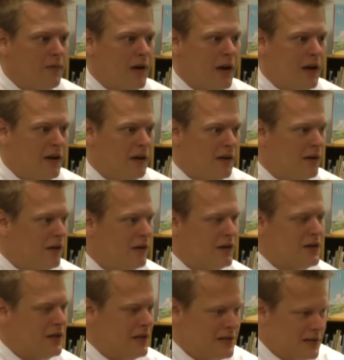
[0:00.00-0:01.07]
And
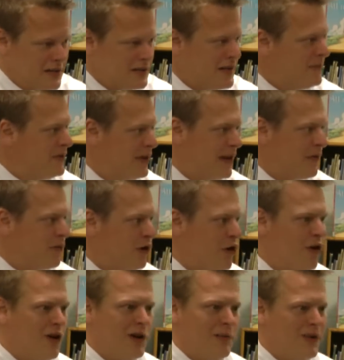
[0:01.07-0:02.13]
it's the same thing at
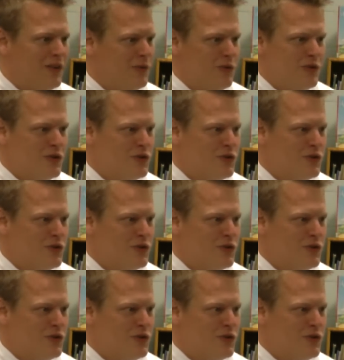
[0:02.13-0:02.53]
Riccardi, but through the